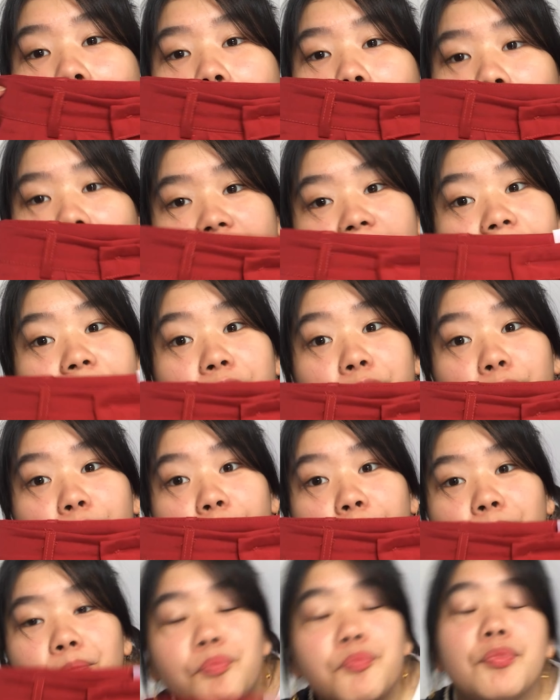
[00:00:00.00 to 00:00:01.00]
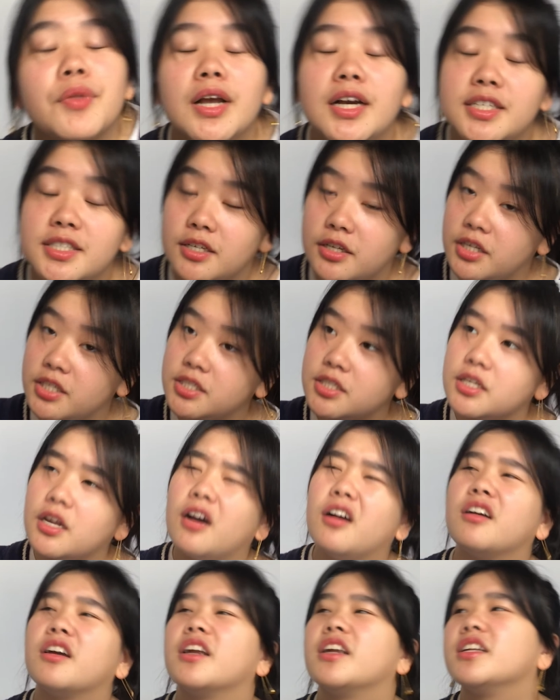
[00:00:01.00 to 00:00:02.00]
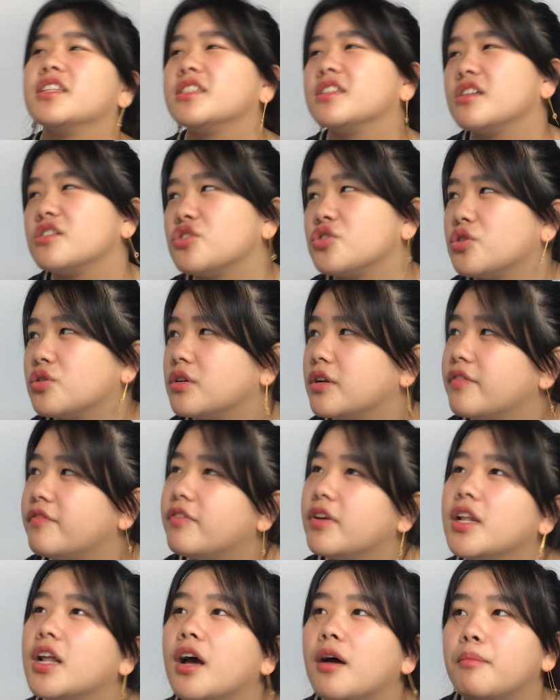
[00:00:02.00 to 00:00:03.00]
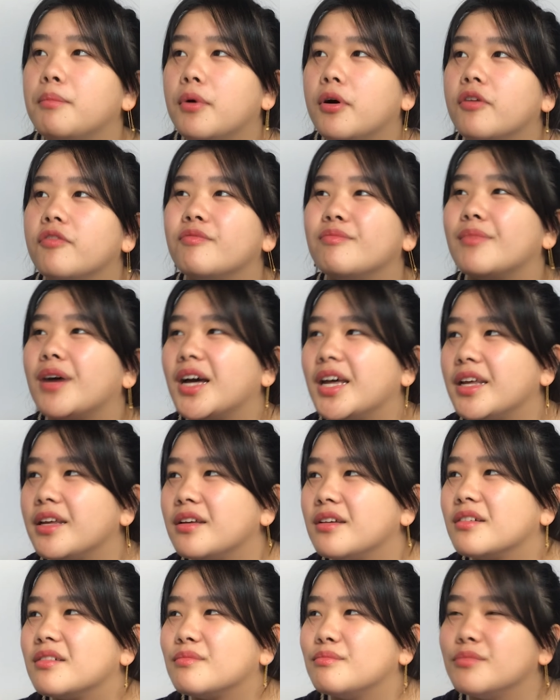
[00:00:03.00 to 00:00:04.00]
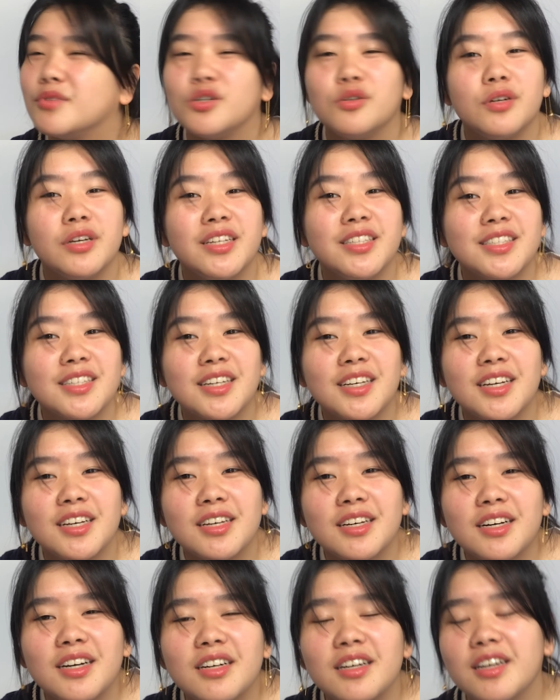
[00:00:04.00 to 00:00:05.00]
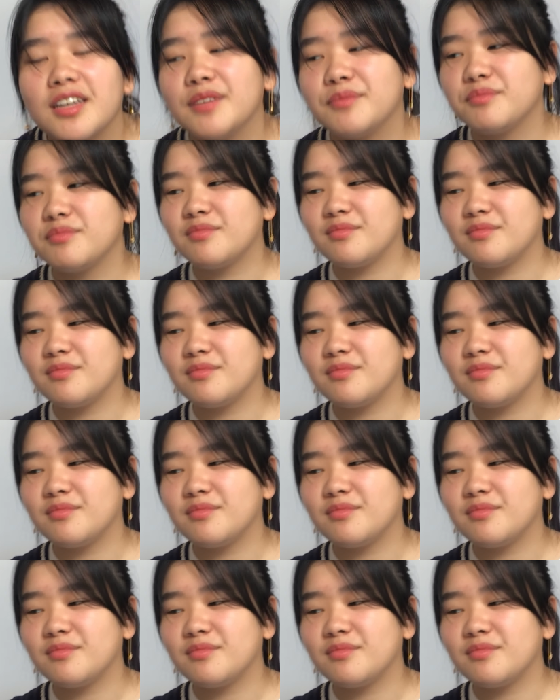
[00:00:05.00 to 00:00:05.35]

my ankle. So that's not true. They fit above my McQueens. Okay,